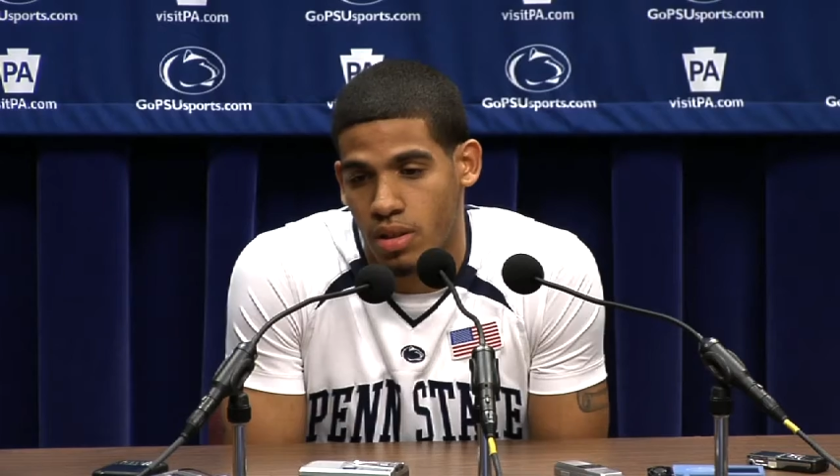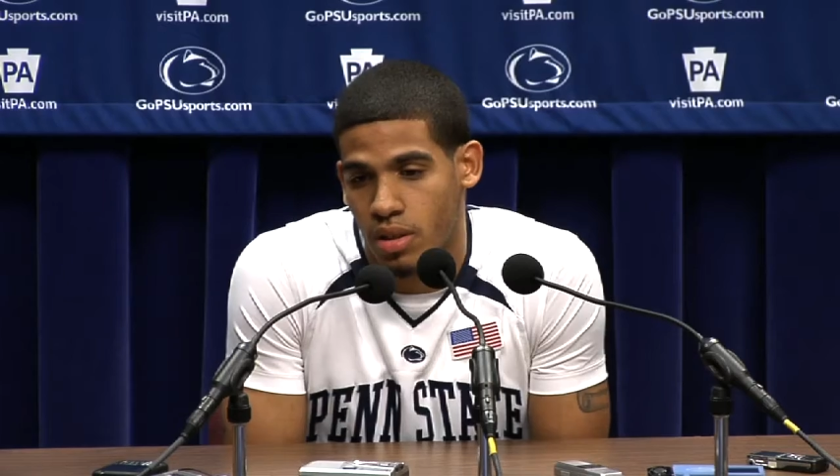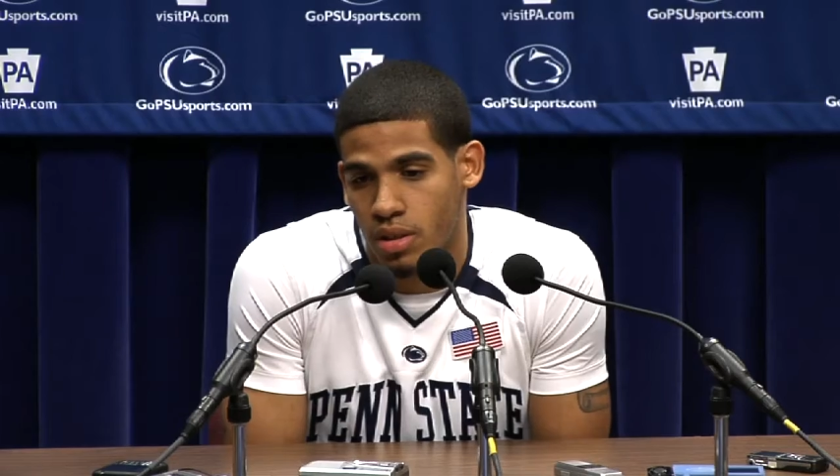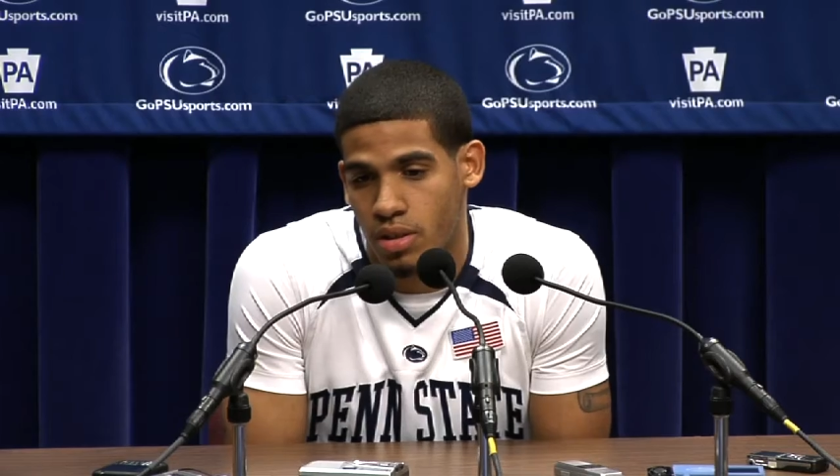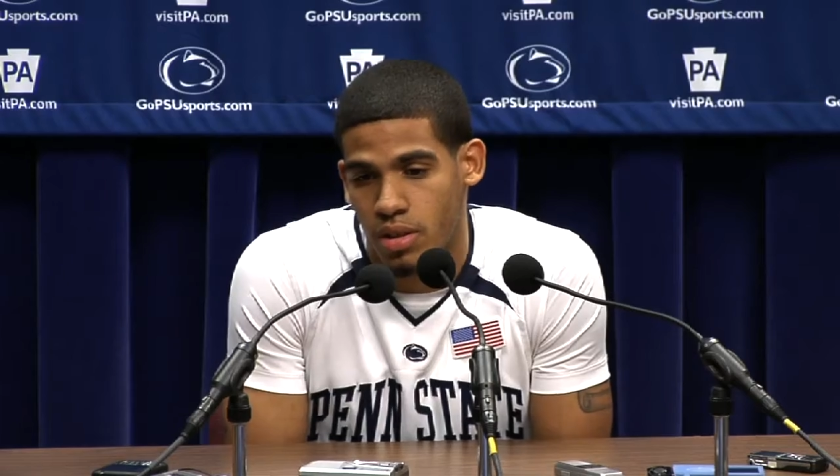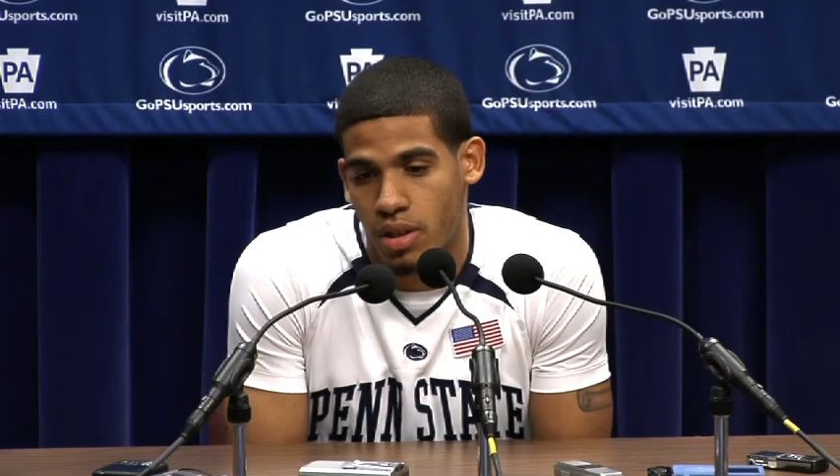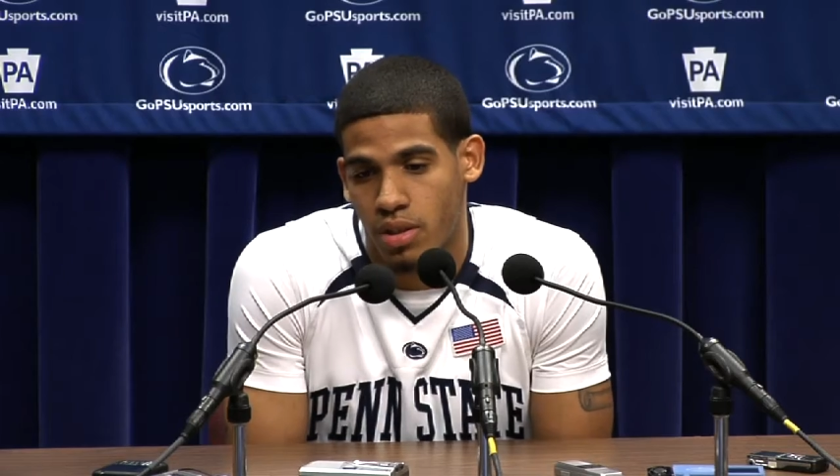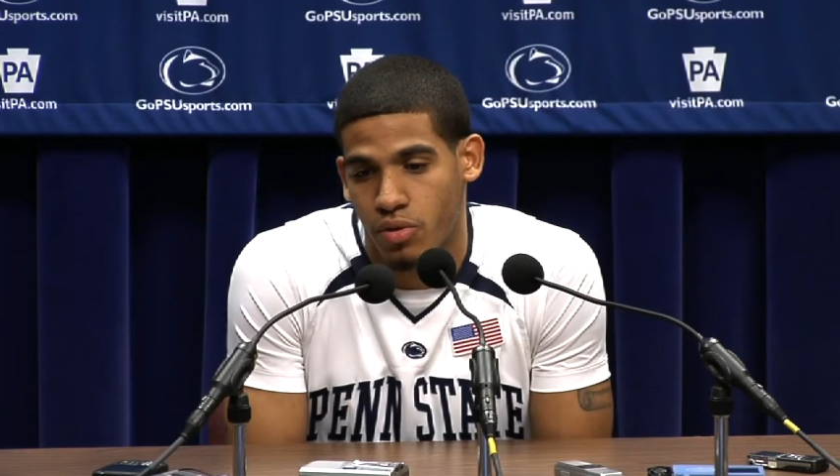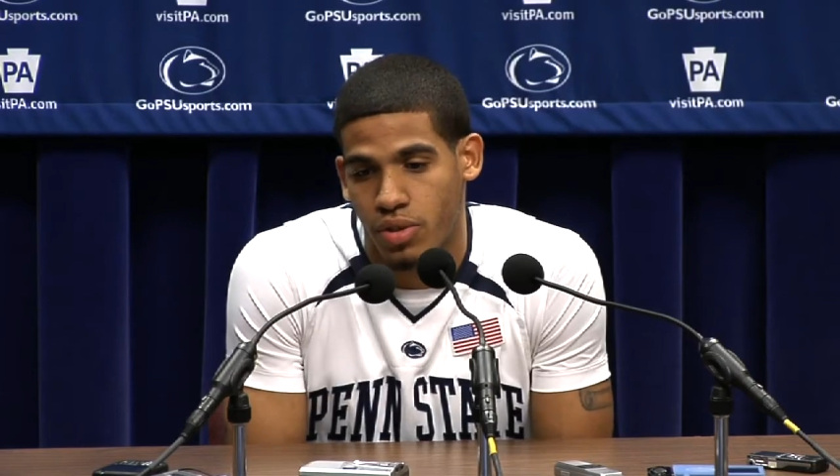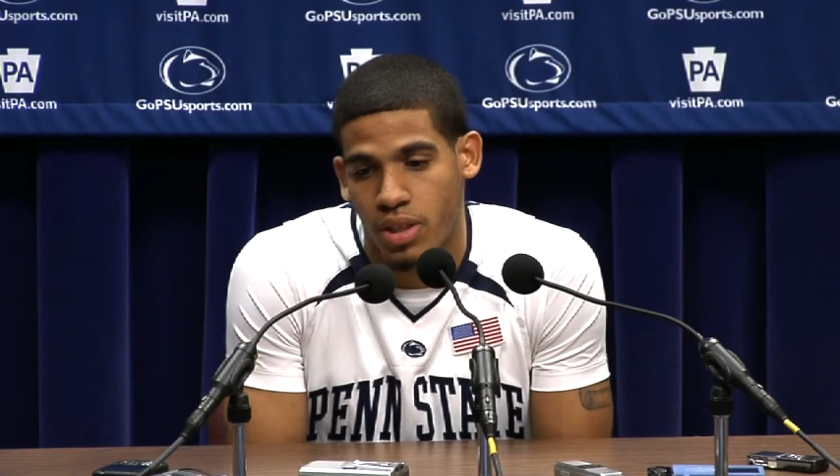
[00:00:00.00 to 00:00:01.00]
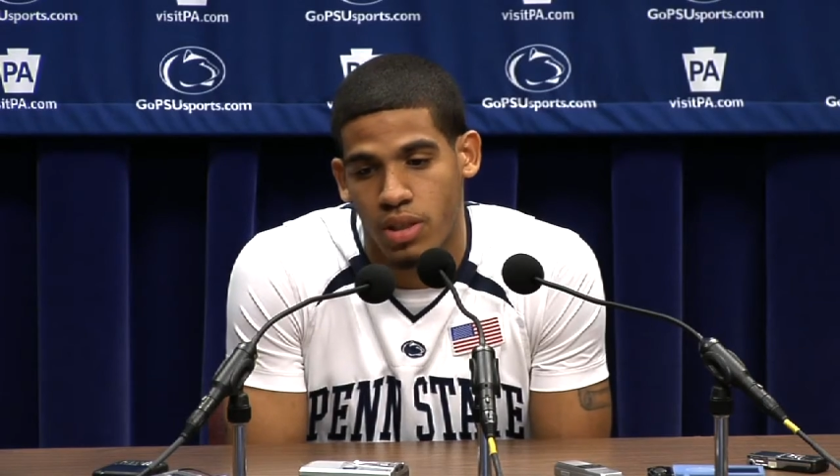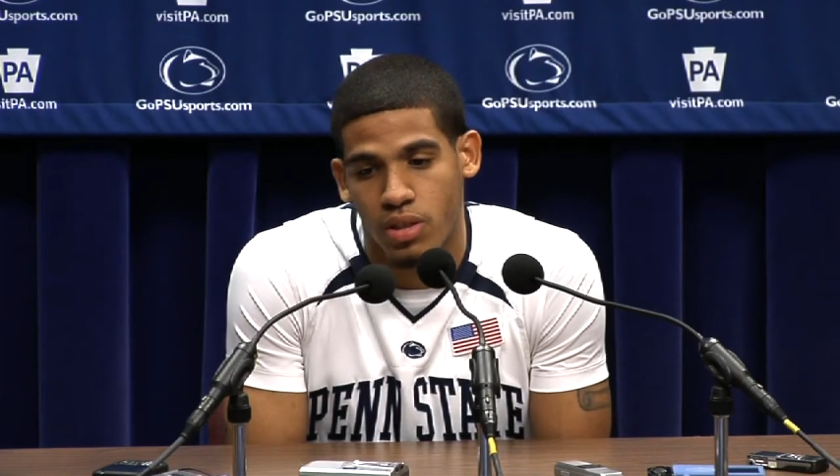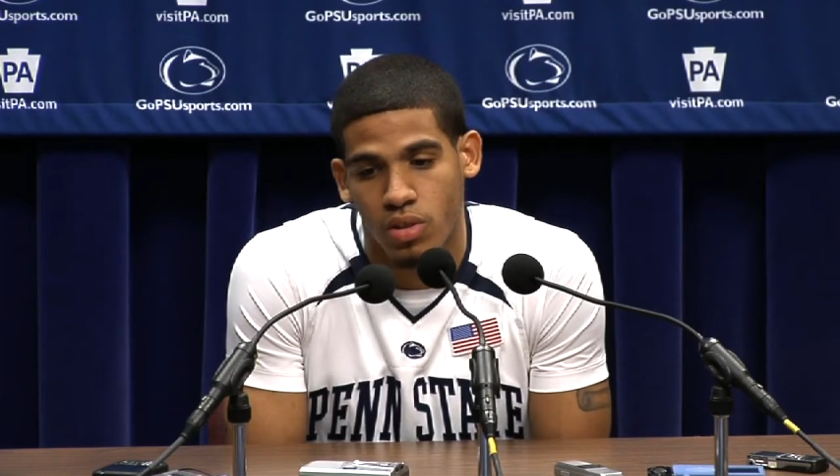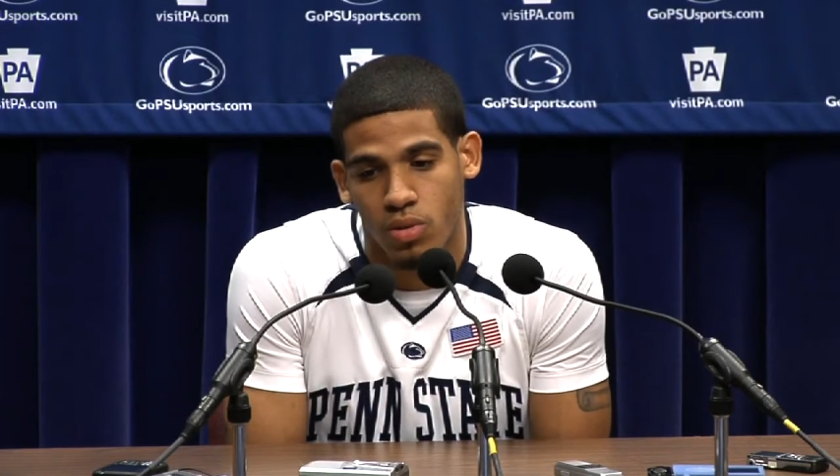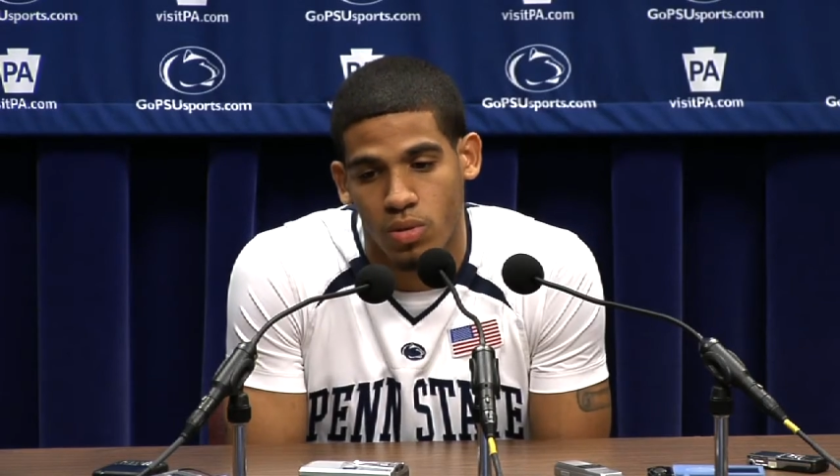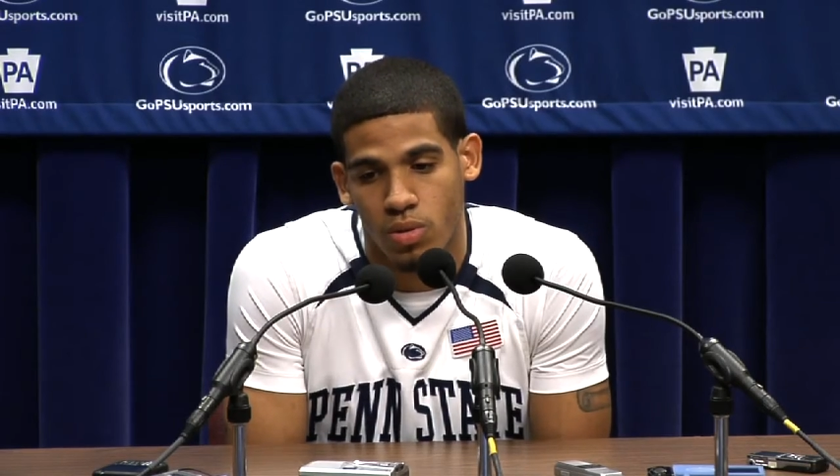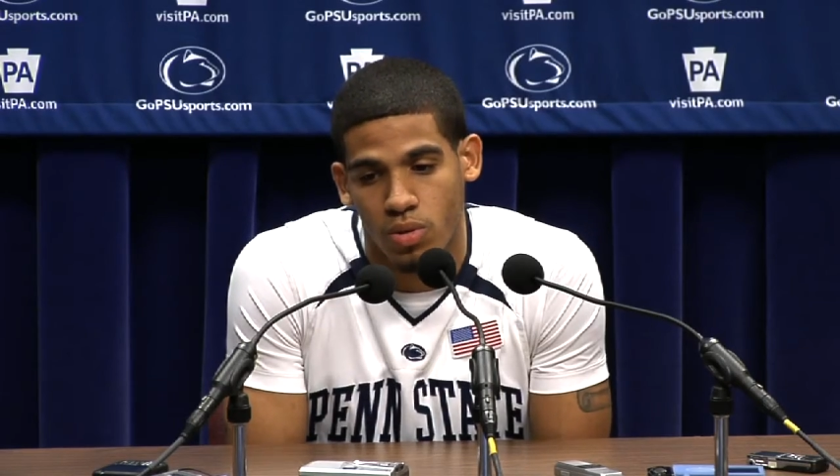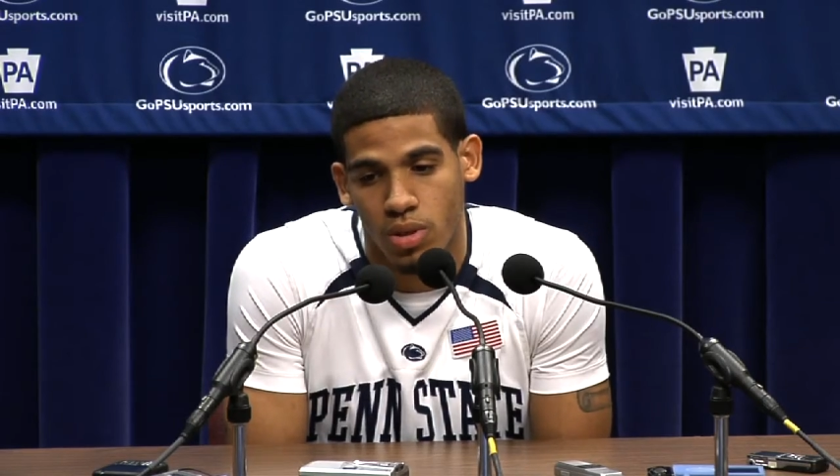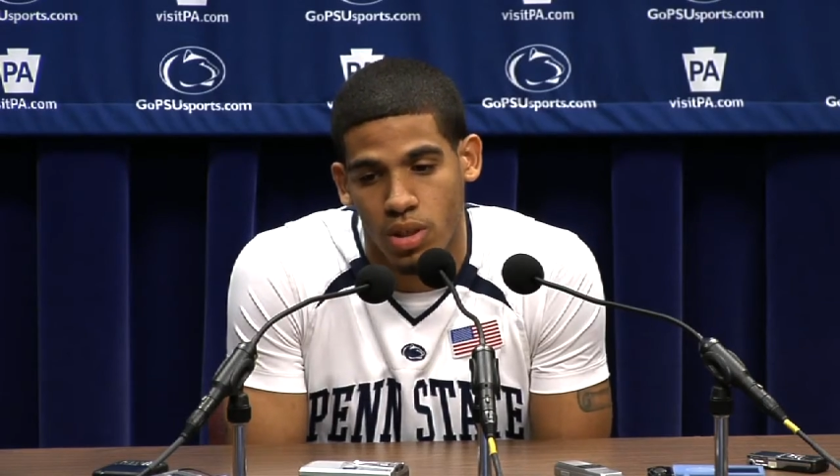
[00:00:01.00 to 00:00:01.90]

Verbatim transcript: uh, successful season. So you know,